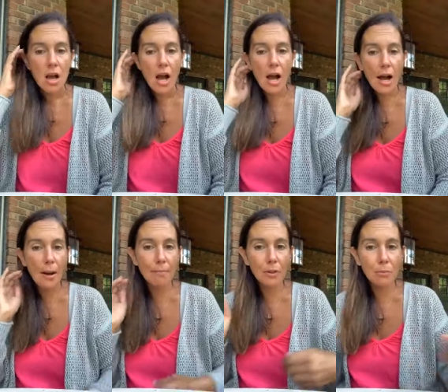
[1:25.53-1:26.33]

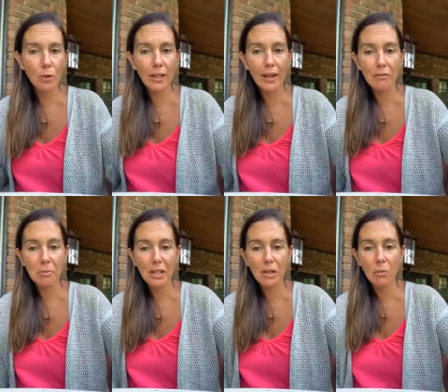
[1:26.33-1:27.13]
Um, good morning,
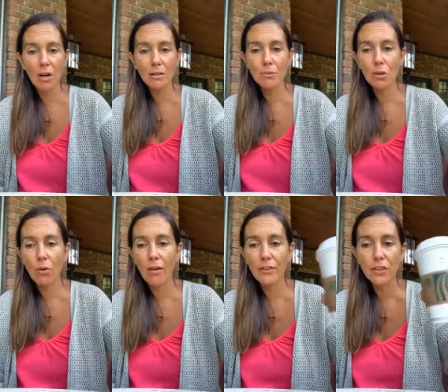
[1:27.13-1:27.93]
everybody, and welcome to
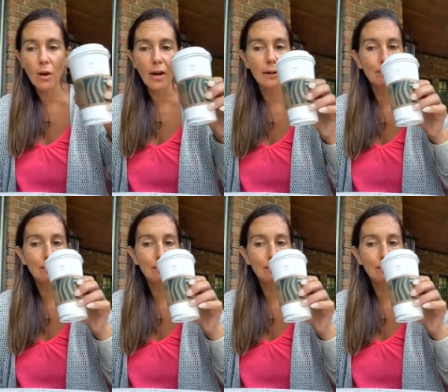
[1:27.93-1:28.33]
Coffee Talk.